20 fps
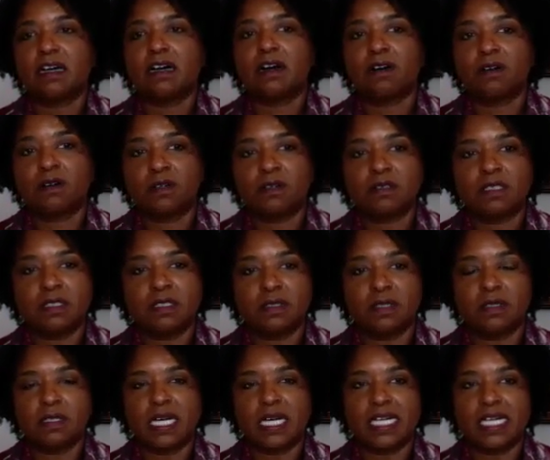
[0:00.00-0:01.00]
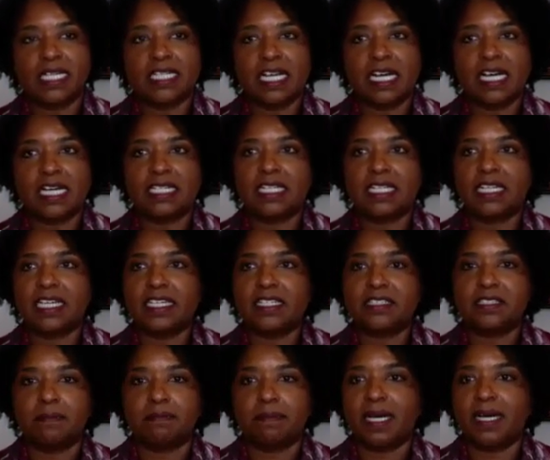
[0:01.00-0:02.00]
Oh, I'd like
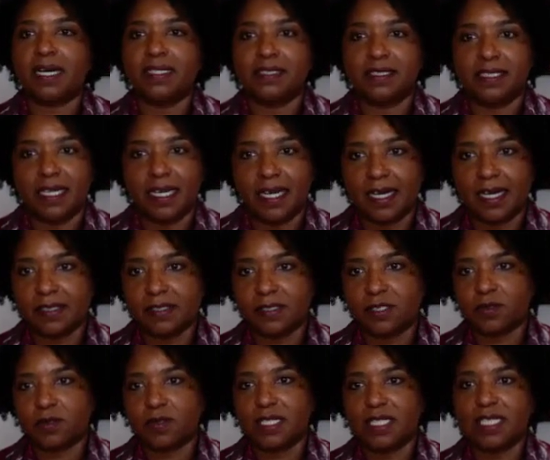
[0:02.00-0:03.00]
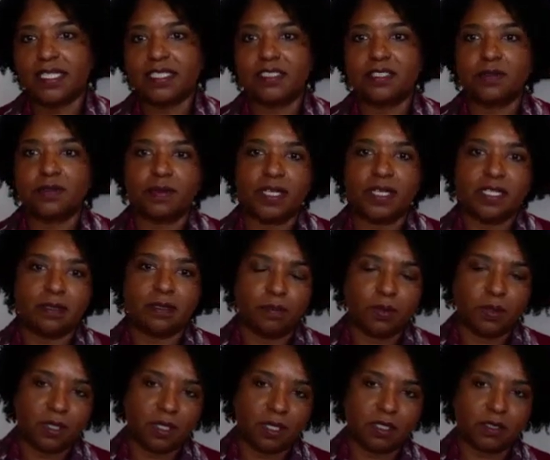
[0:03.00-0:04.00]
to podcast, or I'd like to write a
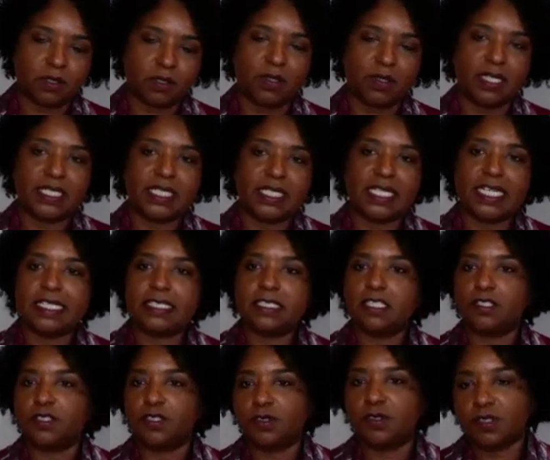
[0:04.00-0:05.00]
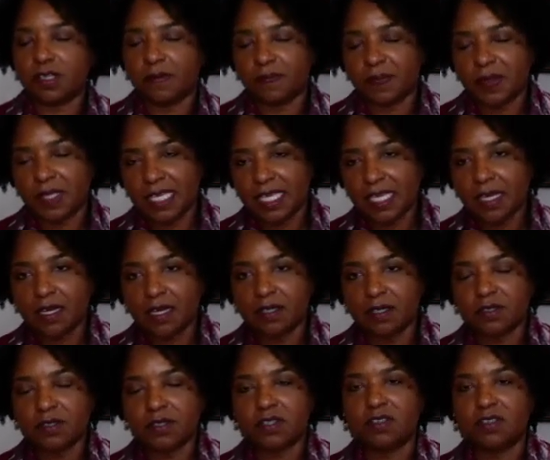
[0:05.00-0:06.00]
book, or I'd like to do something
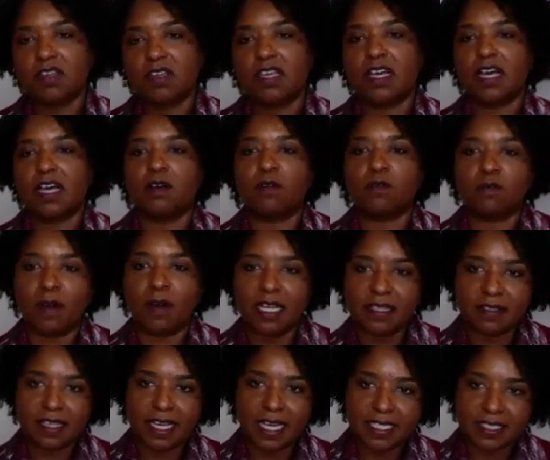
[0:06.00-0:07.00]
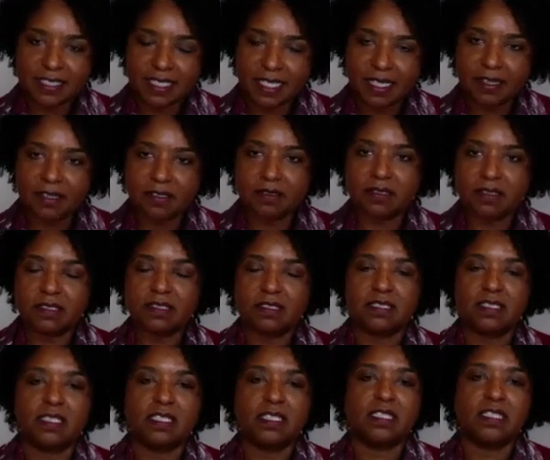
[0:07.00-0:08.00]
else. I'll write that down.
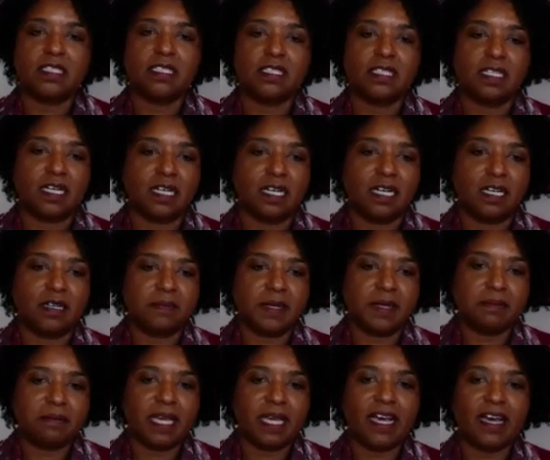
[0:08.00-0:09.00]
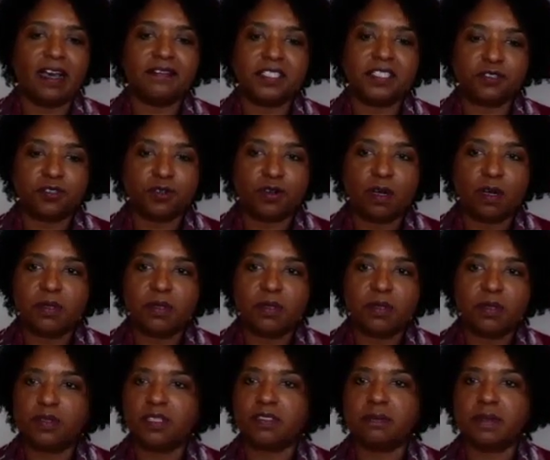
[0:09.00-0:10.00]
I'm having
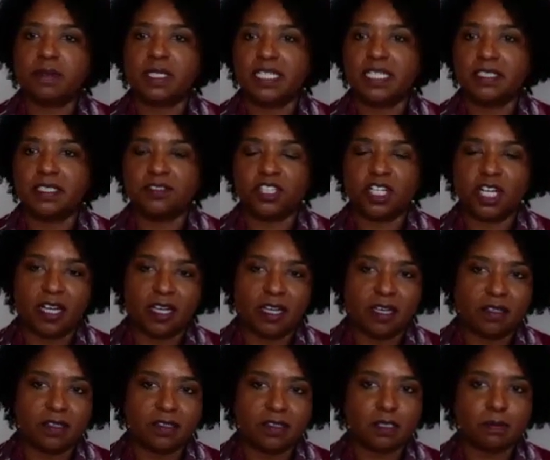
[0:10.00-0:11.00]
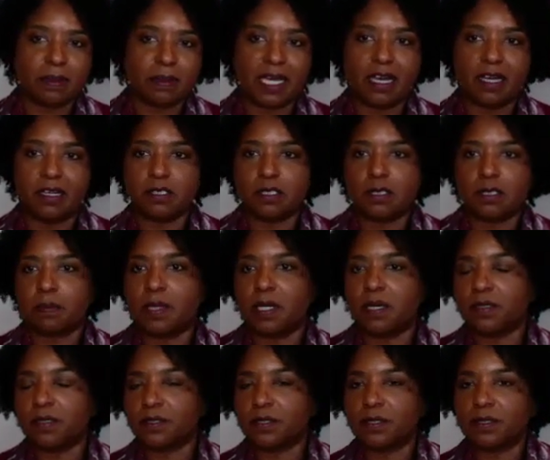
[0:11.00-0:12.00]
trouble with my child, spouse,
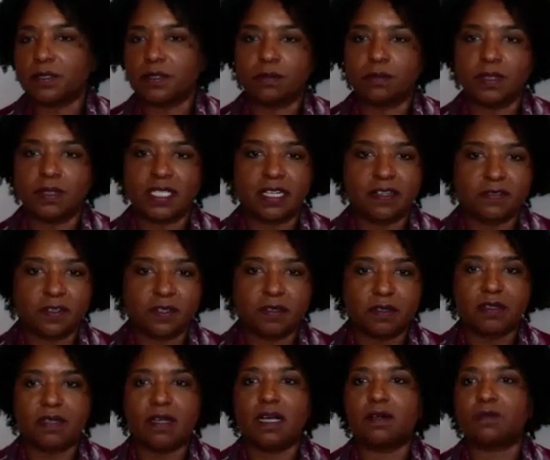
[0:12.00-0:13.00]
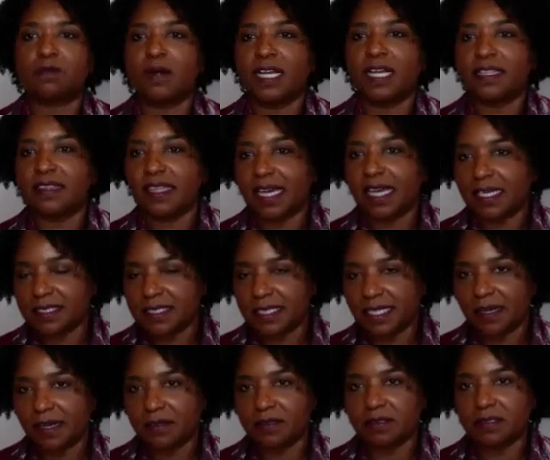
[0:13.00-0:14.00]
partner, whatever. I'll write that down.